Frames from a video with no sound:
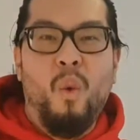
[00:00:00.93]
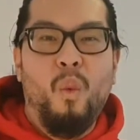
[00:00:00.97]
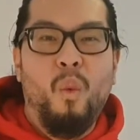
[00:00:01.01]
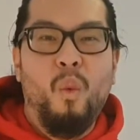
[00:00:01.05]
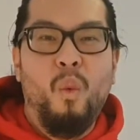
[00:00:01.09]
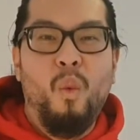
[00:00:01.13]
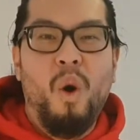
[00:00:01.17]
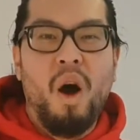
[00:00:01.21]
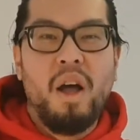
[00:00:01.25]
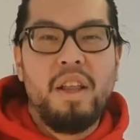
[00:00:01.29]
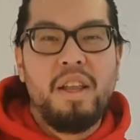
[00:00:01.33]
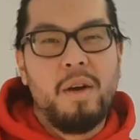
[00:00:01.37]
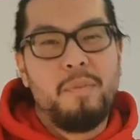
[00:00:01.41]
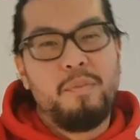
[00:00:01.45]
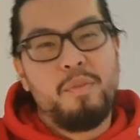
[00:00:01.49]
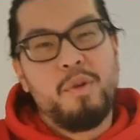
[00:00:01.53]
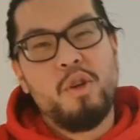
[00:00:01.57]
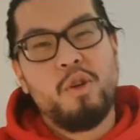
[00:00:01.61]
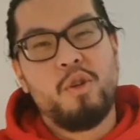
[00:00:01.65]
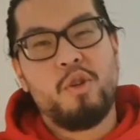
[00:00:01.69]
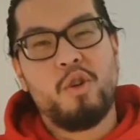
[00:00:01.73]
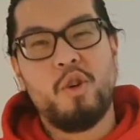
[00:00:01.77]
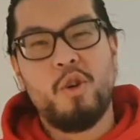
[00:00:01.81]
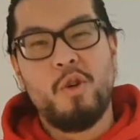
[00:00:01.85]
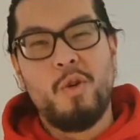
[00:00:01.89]
What up
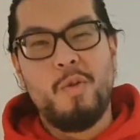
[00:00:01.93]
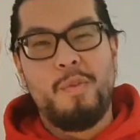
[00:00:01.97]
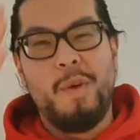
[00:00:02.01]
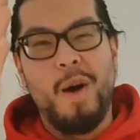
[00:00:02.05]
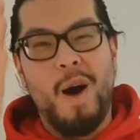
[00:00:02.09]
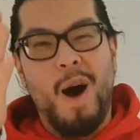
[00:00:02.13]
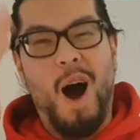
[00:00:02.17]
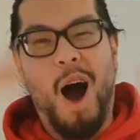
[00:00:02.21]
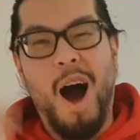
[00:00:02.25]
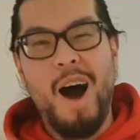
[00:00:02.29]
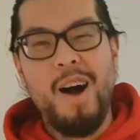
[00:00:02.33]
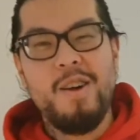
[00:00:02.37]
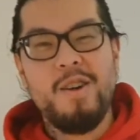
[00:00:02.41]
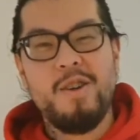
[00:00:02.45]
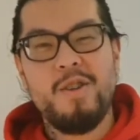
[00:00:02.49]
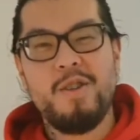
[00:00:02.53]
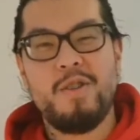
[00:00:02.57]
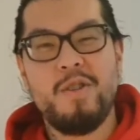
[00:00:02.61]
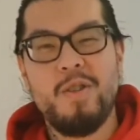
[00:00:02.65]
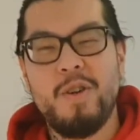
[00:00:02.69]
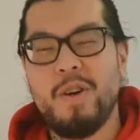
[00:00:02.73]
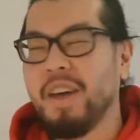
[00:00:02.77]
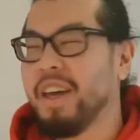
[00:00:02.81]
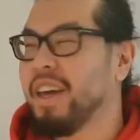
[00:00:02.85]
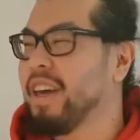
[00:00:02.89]
YouTube? How are you
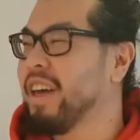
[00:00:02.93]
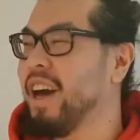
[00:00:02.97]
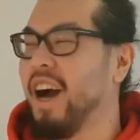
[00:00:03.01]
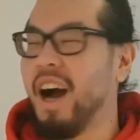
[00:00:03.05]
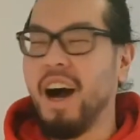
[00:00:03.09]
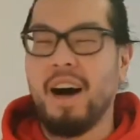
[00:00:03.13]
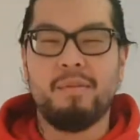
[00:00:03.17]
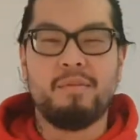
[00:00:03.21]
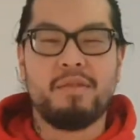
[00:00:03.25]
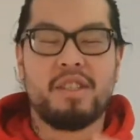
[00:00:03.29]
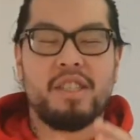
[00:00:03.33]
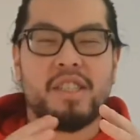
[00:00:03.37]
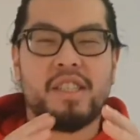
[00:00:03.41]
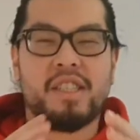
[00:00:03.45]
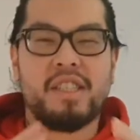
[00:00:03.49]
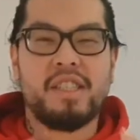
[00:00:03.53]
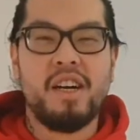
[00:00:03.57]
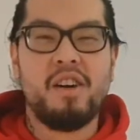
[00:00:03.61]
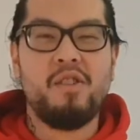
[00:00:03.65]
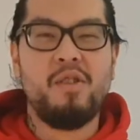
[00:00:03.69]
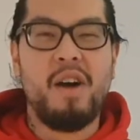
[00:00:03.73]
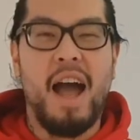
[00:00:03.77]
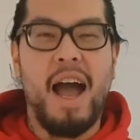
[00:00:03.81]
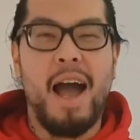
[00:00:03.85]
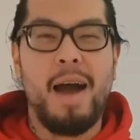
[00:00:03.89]
doing? I'm
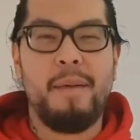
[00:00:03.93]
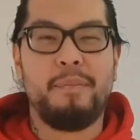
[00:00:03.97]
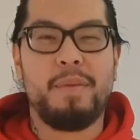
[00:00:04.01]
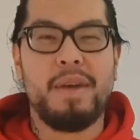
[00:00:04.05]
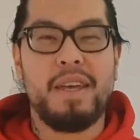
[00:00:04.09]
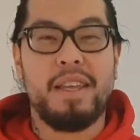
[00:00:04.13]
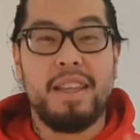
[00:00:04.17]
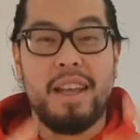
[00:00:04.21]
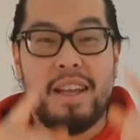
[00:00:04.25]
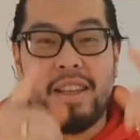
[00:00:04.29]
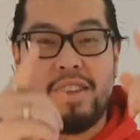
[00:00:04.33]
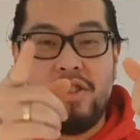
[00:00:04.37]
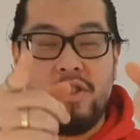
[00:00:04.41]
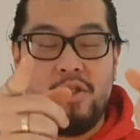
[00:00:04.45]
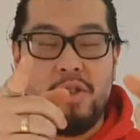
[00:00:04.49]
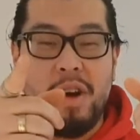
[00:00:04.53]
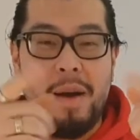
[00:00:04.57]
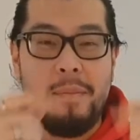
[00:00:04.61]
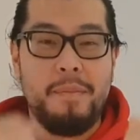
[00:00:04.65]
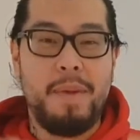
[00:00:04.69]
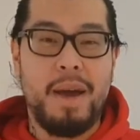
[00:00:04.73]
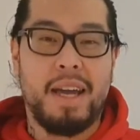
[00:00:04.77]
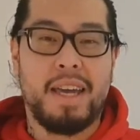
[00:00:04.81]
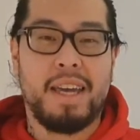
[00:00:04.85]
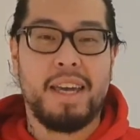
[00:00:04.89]
so happy that you are
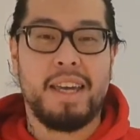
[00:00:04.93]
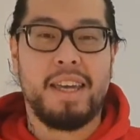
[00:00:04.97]
back